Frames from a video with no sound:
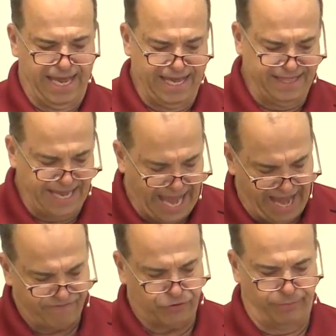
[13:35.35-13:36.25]
In the
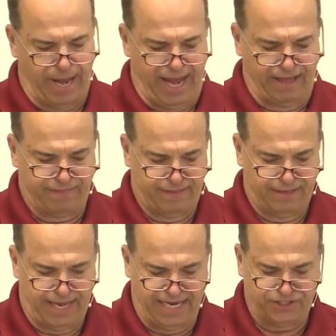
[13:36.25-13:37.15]
aftermath,
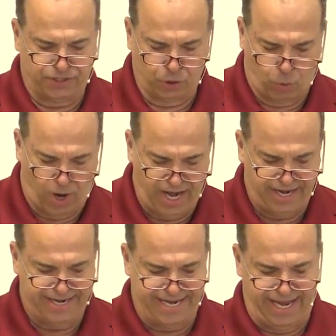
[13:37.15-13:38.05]
as the
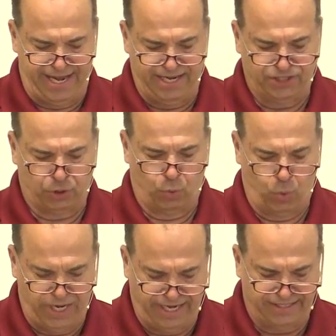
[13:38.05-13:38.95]
quiet days,
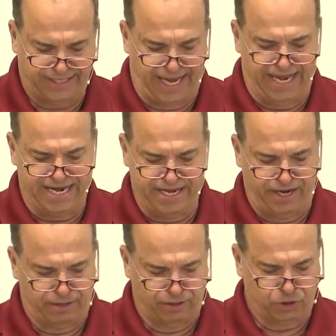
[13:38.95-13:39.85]
weeks, and
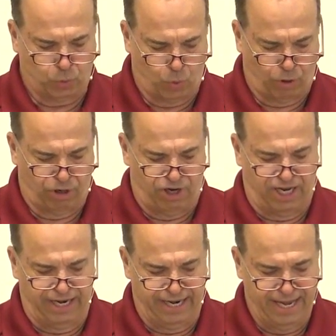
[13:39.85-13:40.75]
years wore
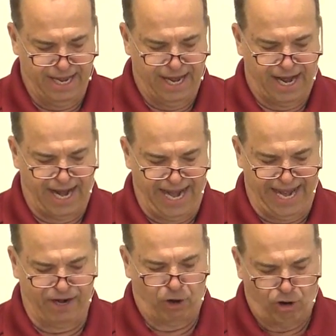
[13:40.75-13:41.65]
on, I
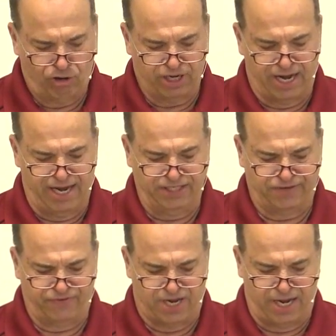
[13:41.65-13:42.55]
had all
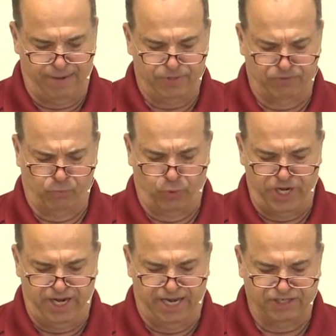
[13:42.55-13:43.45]
kinds of time to
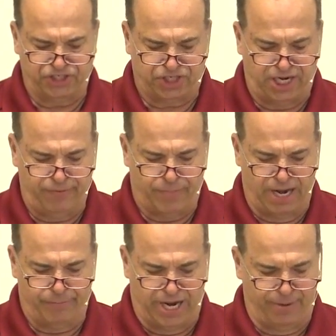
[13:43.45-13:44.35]
read and study
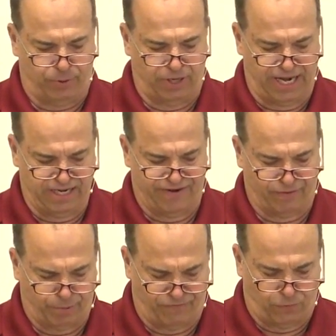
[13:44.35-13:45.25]
my Bible like
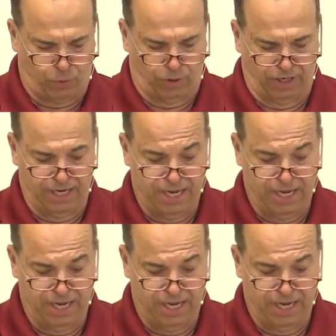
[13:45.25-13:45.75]
never before.